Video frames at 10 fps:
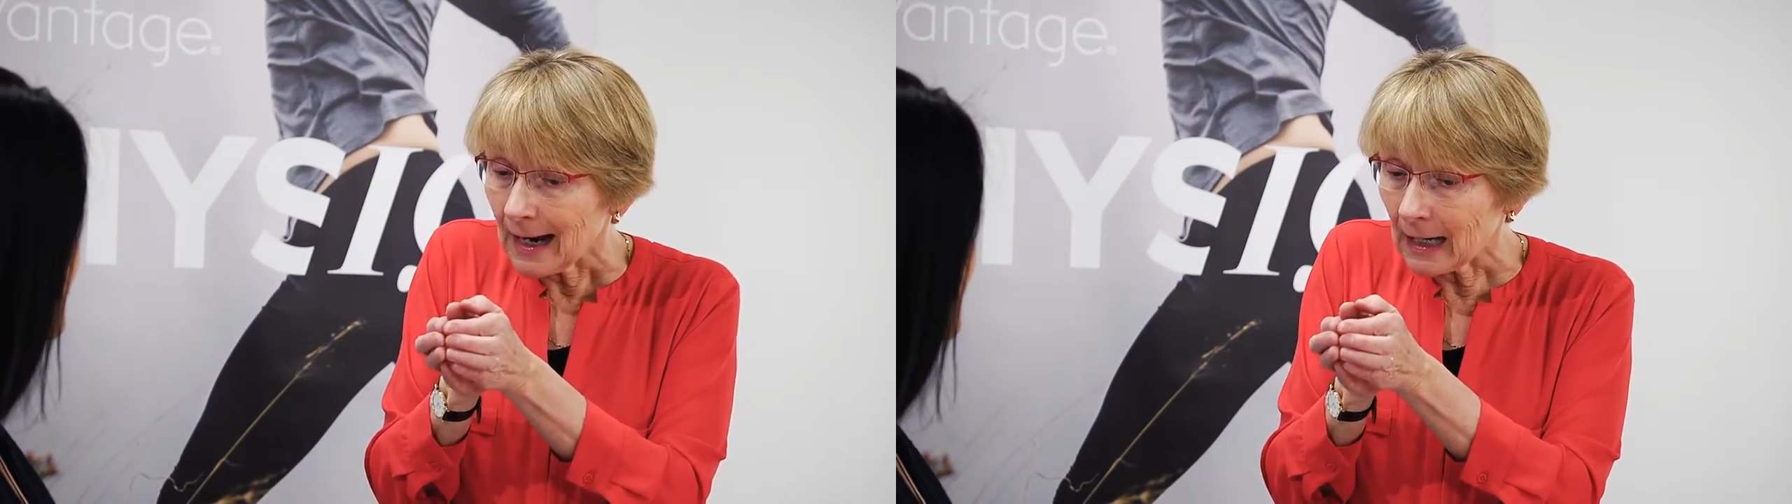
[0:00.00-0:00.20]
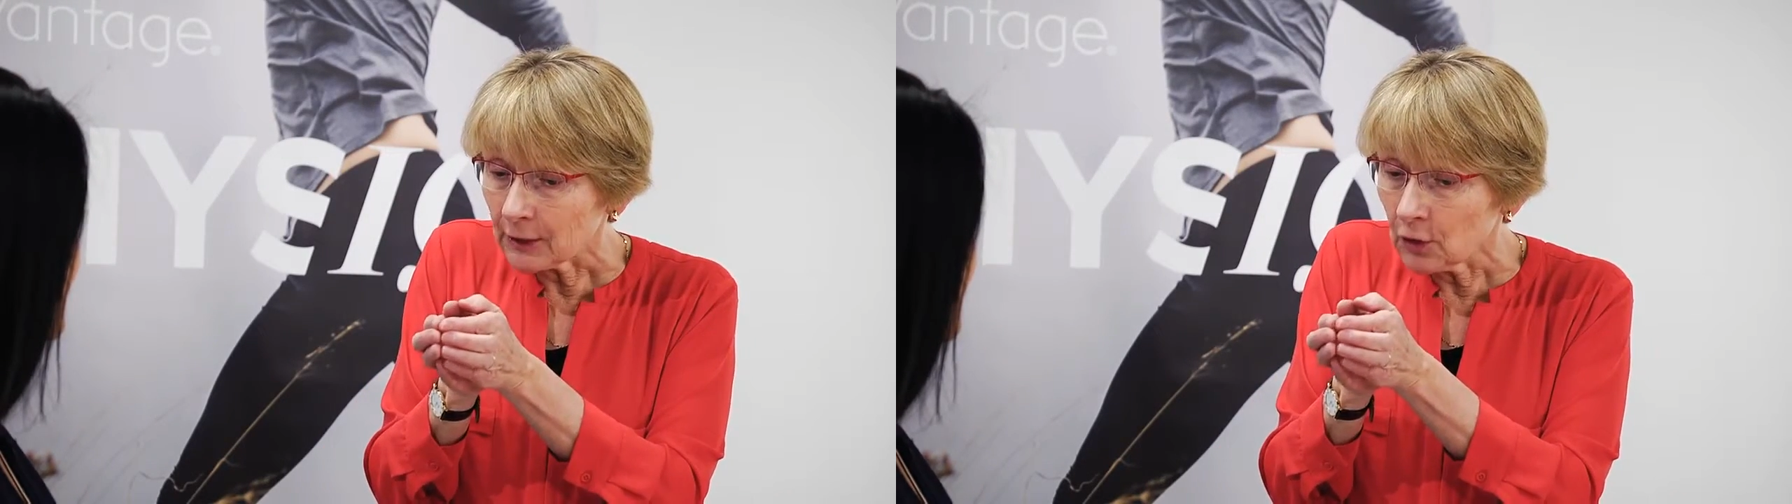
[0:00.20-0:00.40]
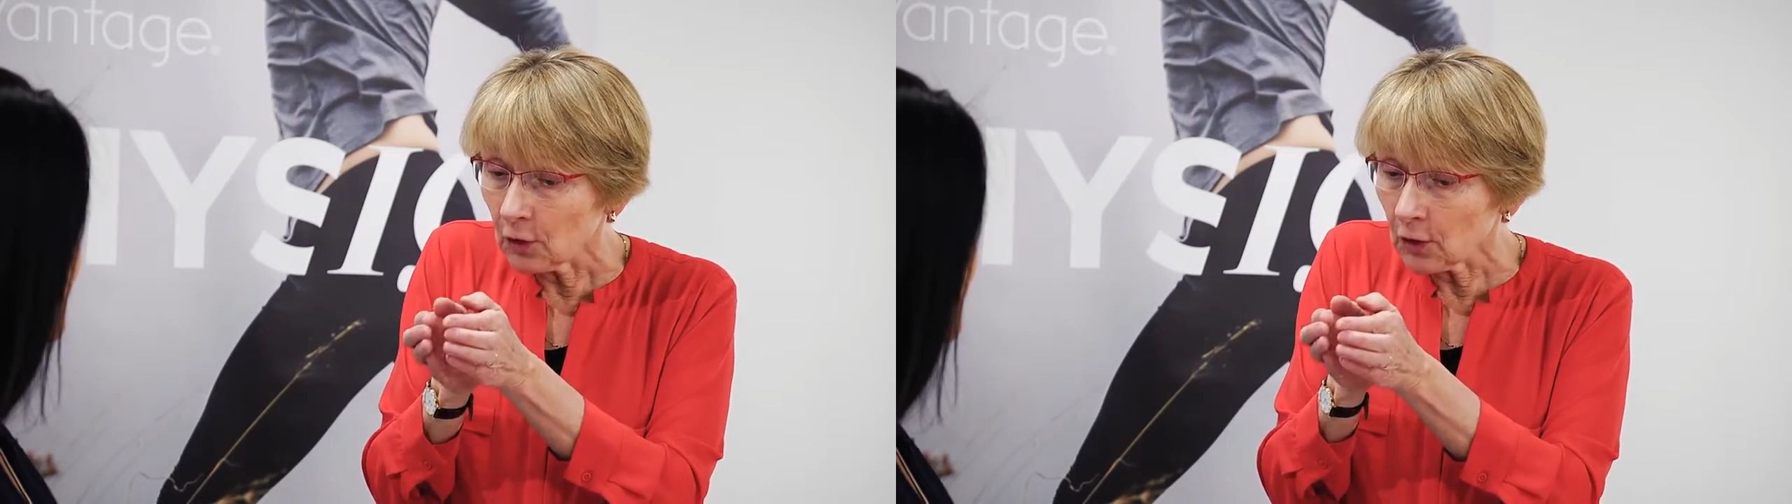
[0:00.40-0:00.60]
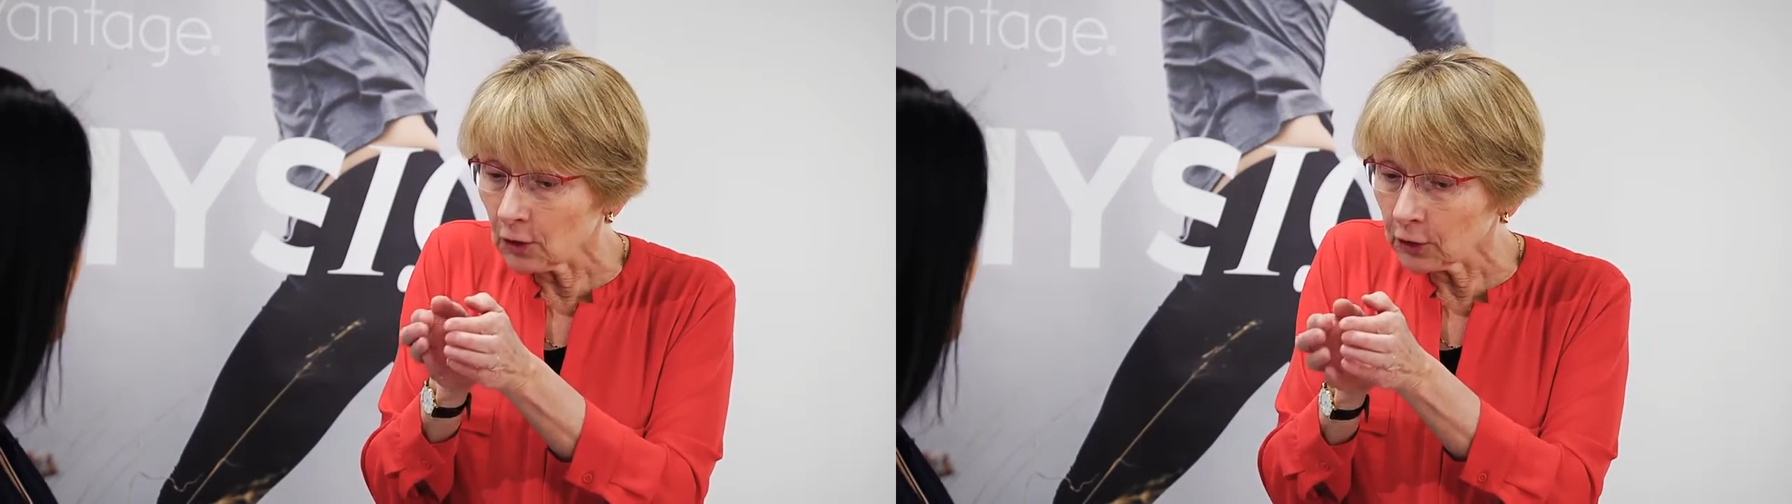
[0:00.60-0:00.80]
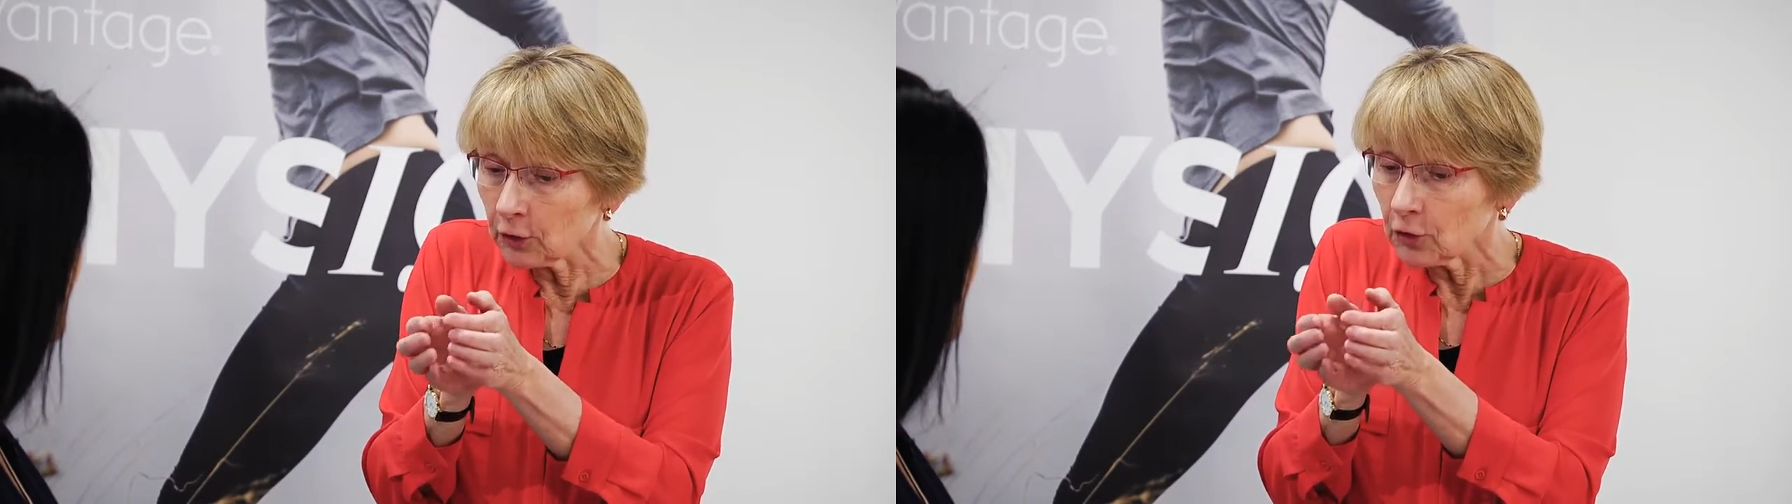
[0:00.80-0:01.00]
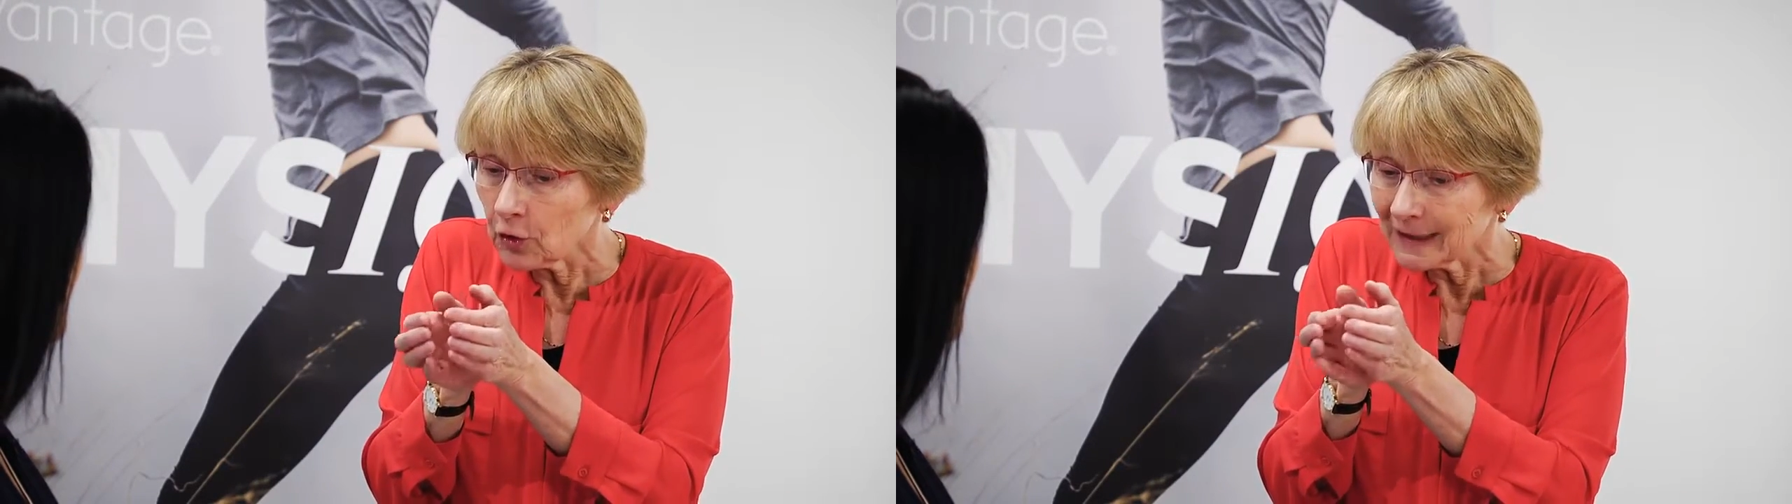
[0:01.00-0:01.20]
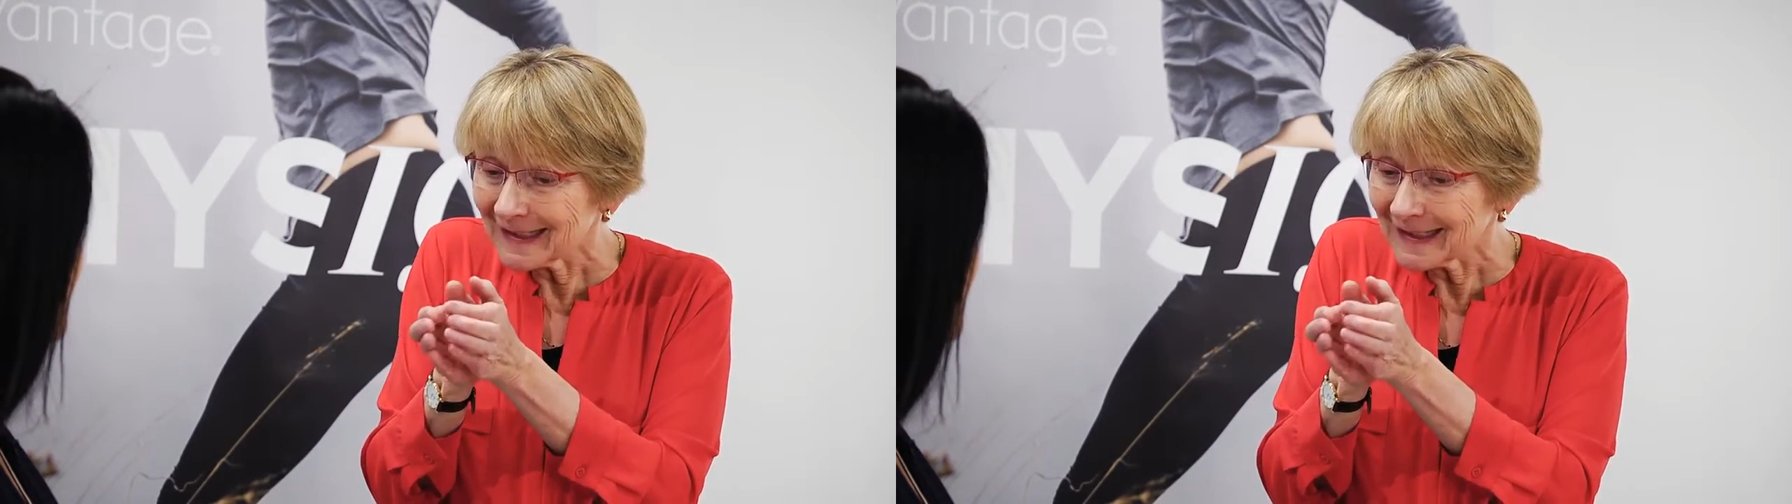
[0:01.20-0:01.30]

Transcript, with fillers: are no longer